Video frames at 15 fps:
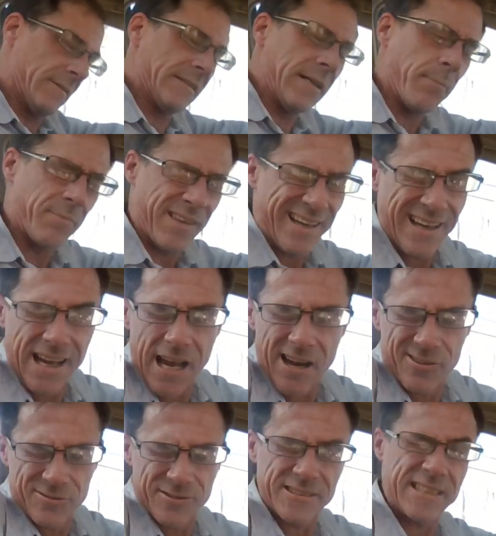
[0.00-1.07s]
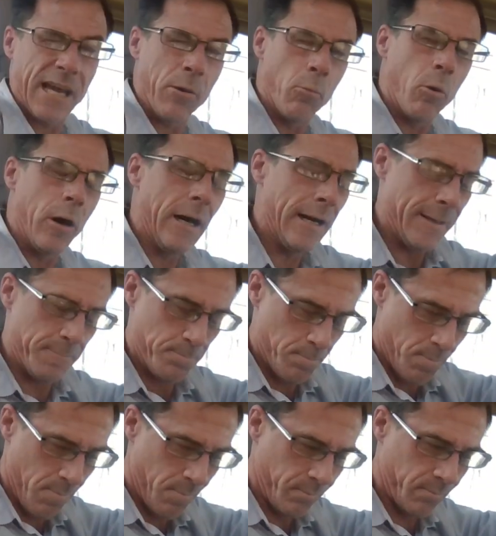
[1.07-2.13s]
something else they want.
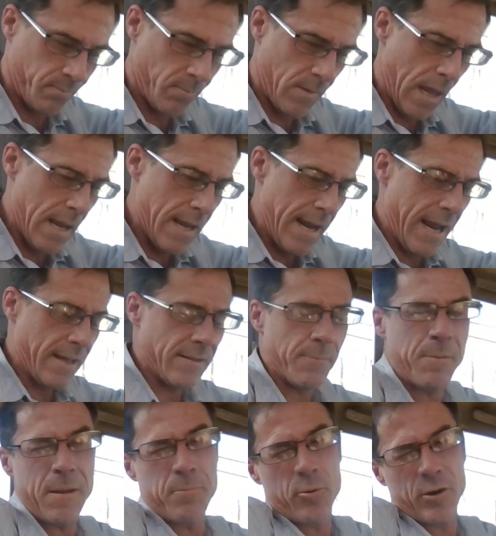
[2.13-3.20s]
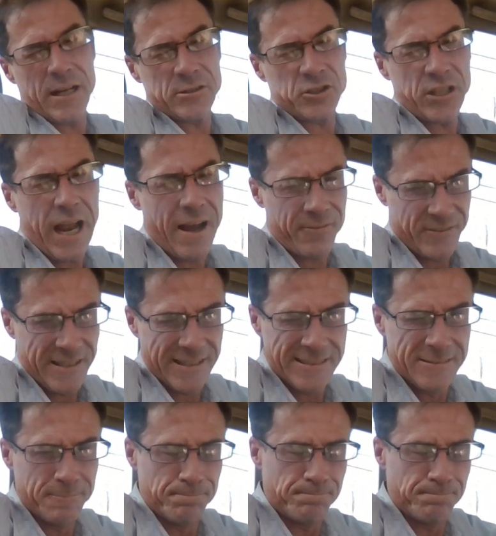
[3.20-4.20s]
And the people get shafted.